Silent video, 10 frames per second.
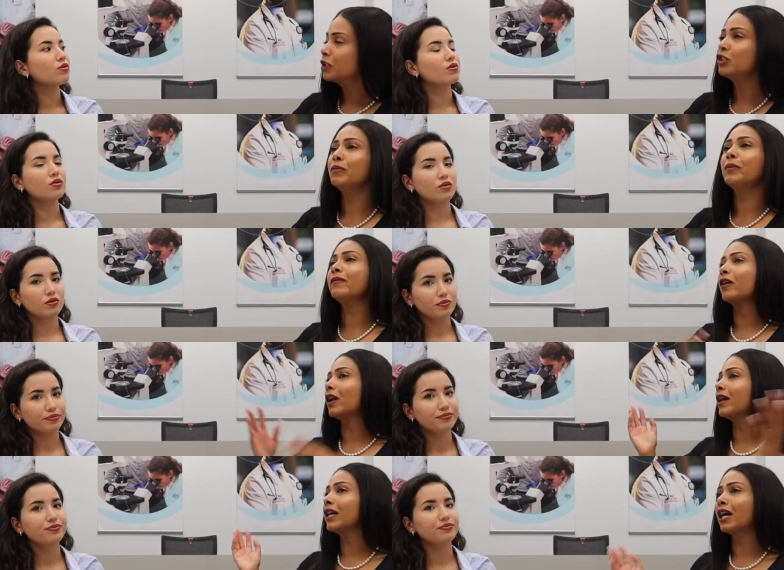Speaker 1: So people have gone
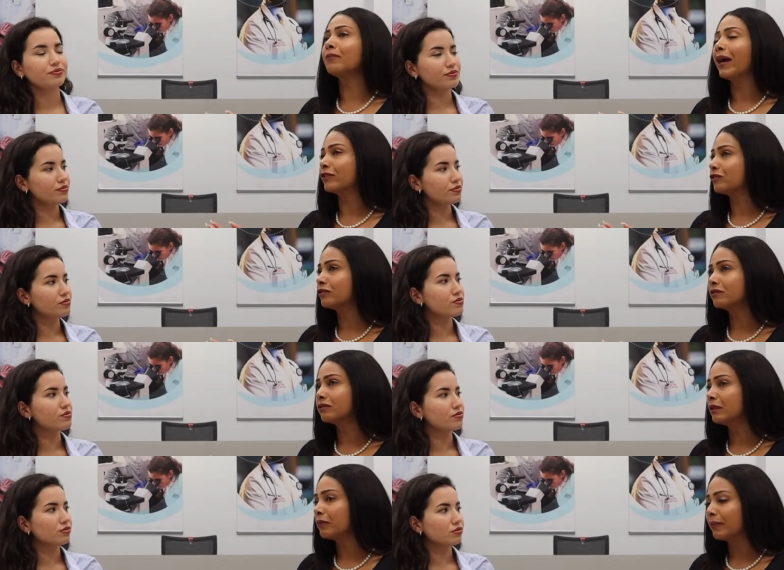out and gotten masters
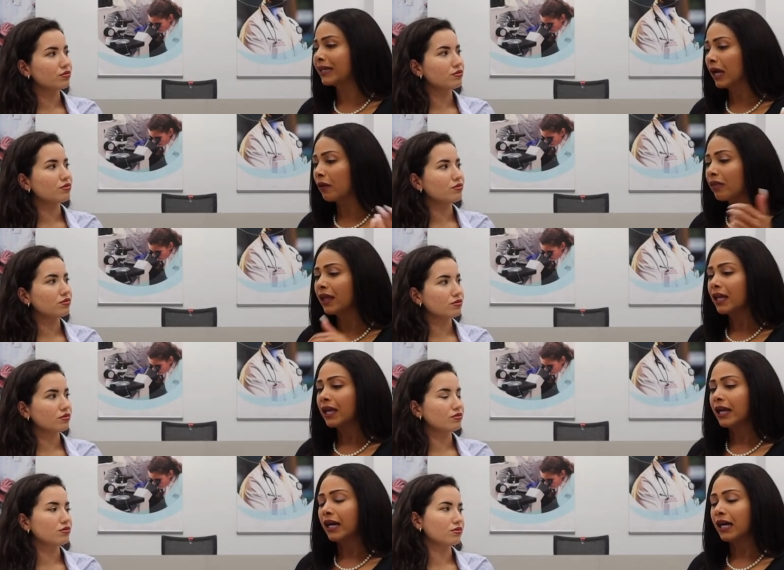in public health.
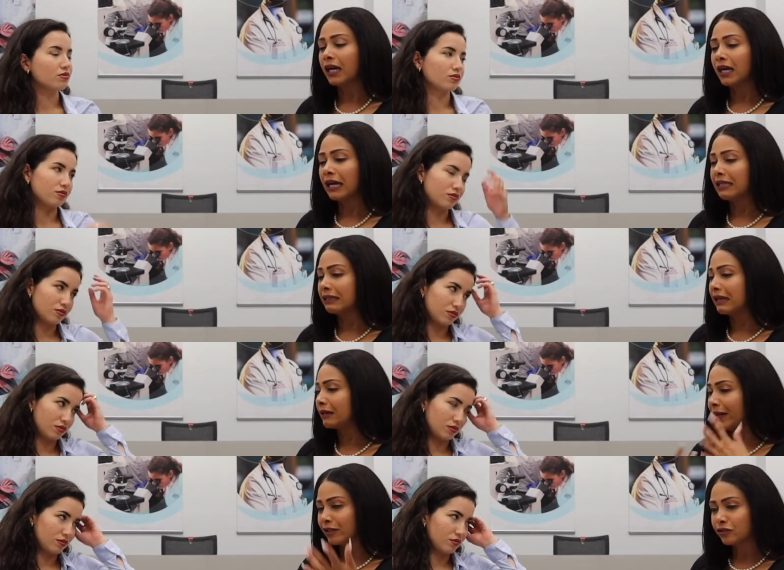And a
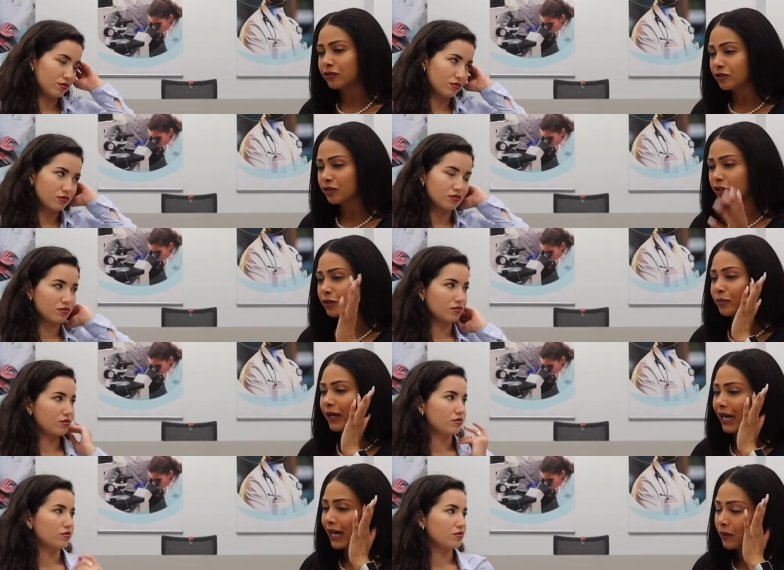master's is good, but
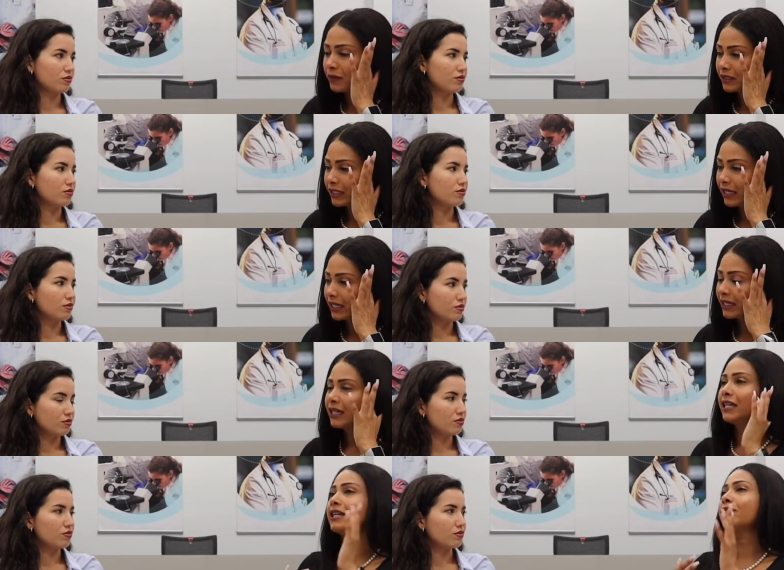I would say
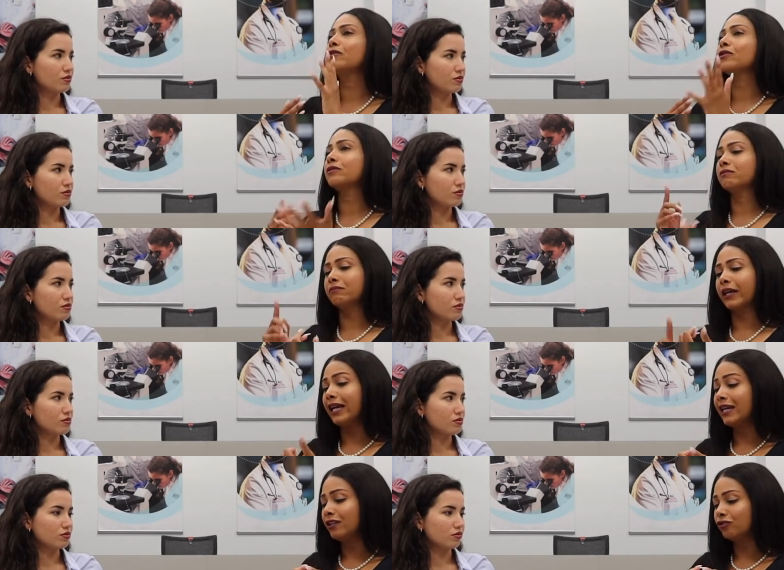if your
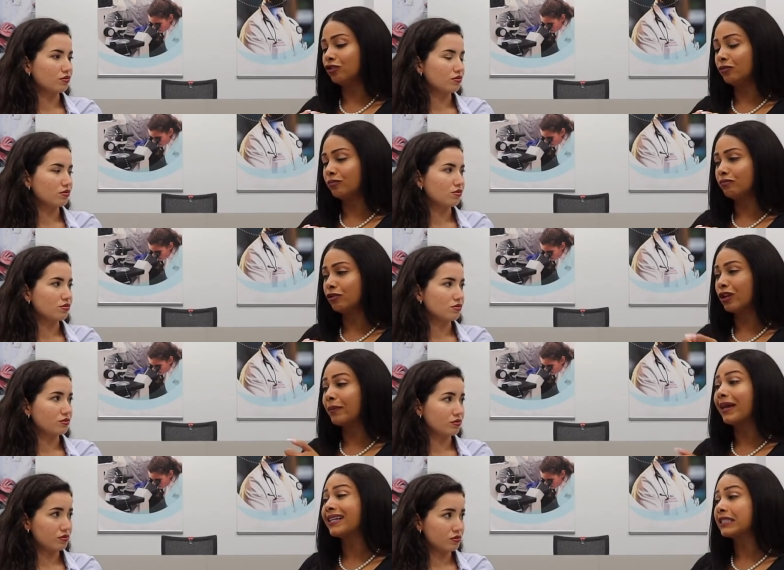
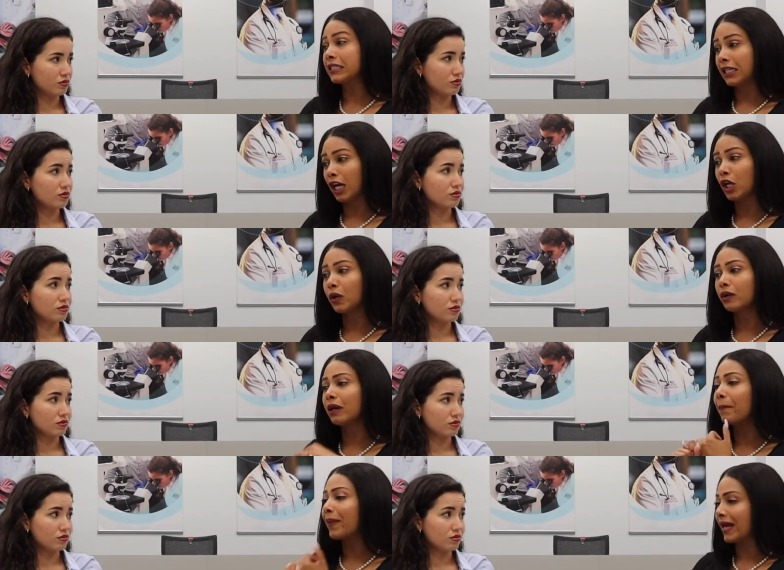MCAT's not
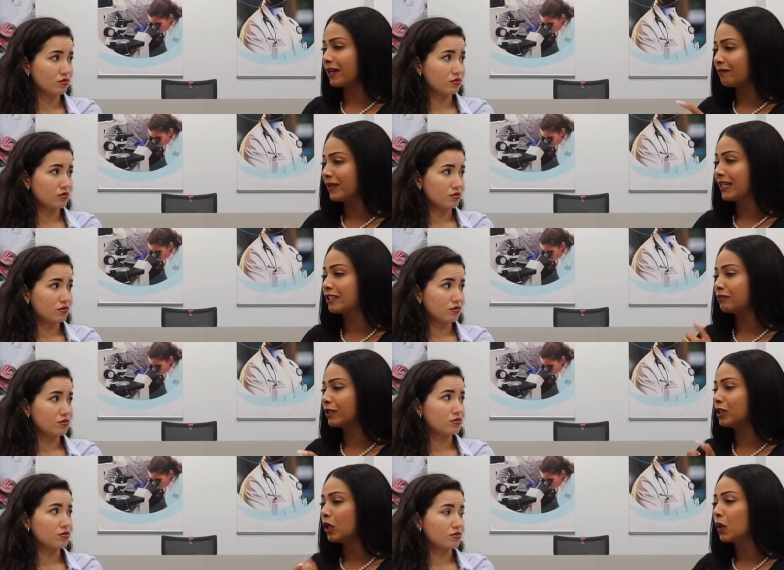competitive, meaning it's
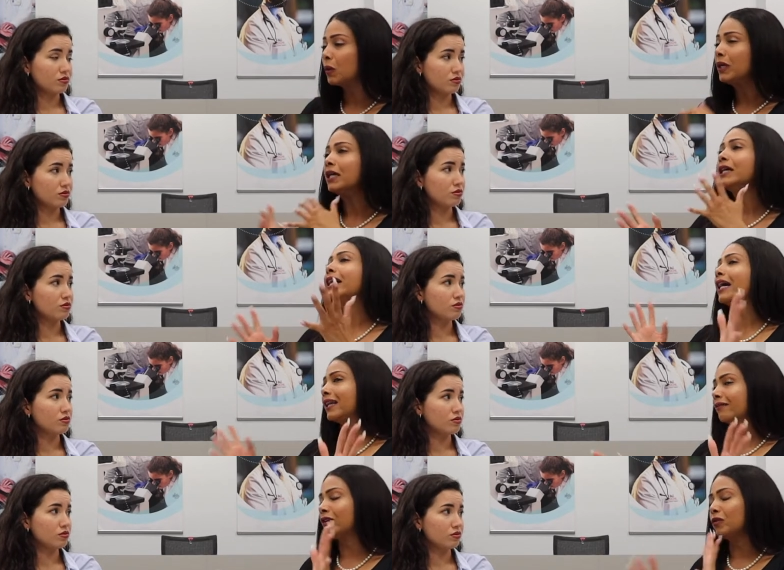below,
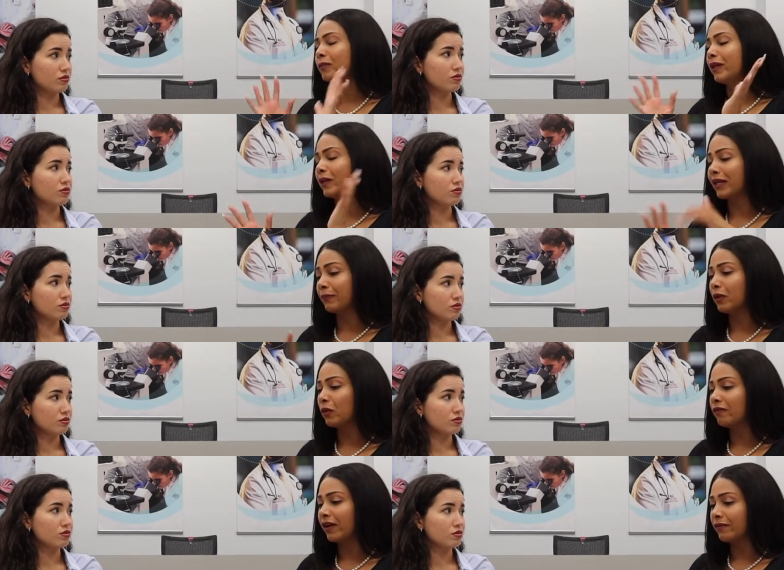at FAU would be like below a
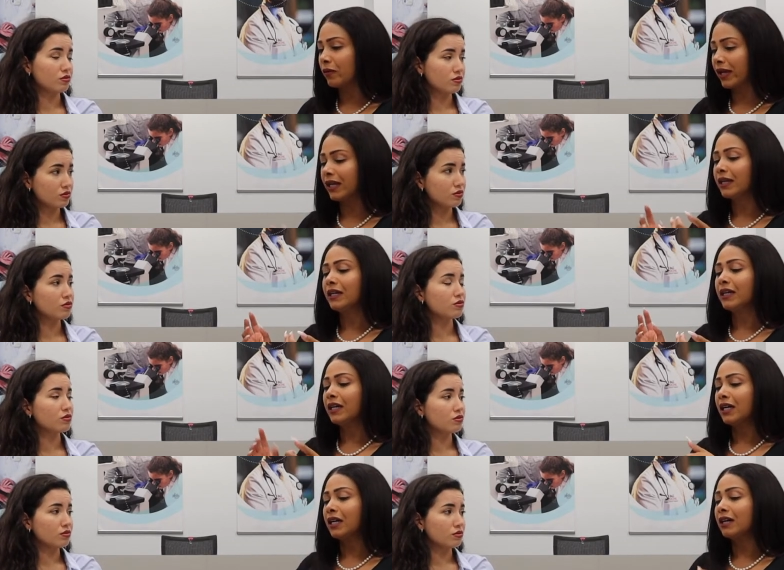508,
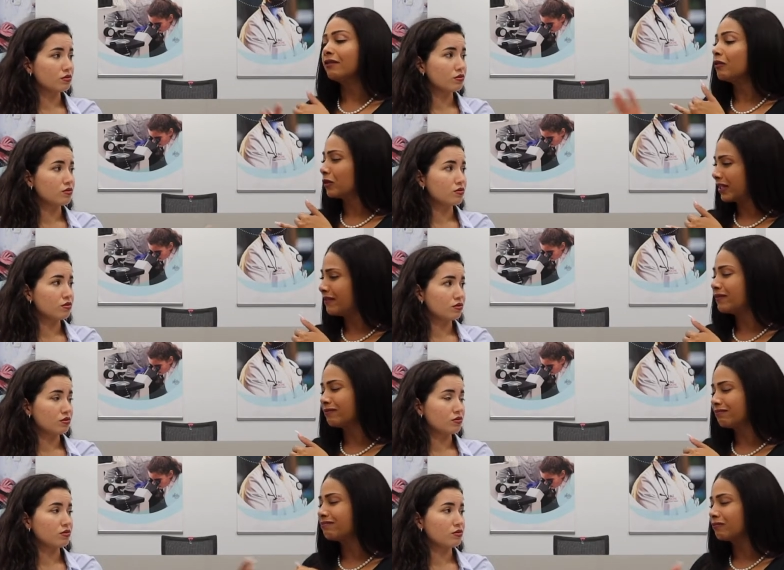or
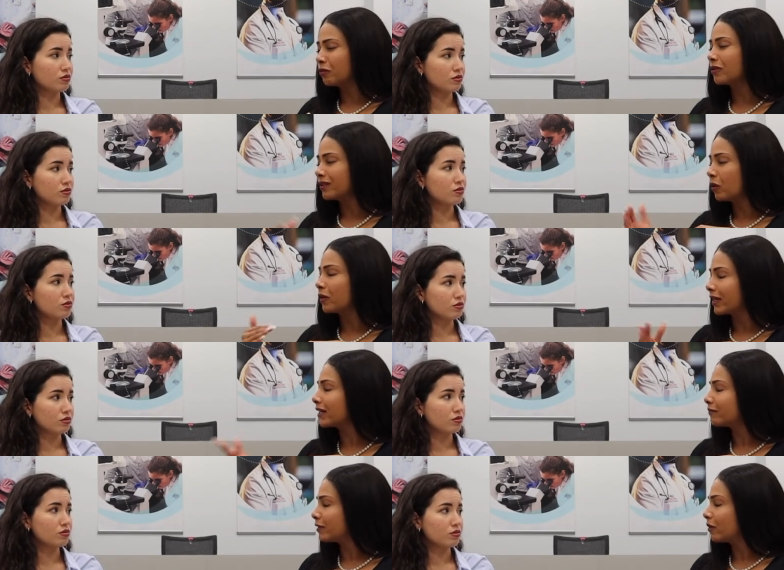even lower,
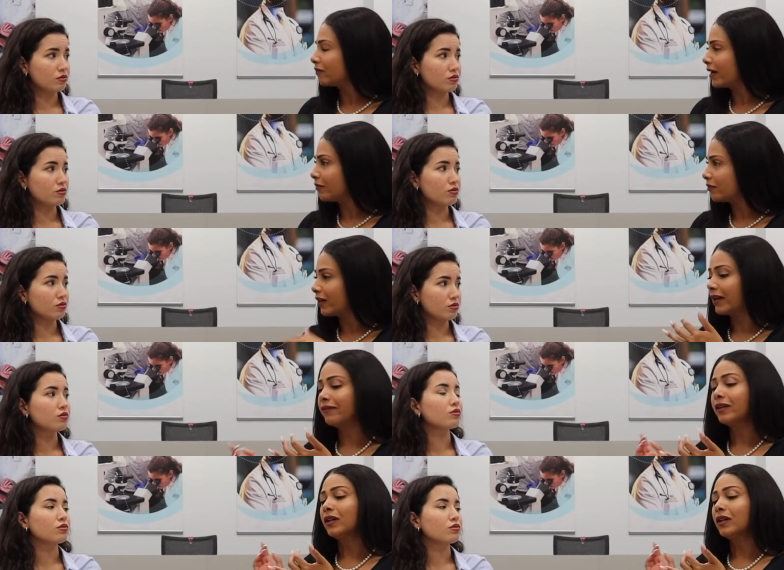like below a 505,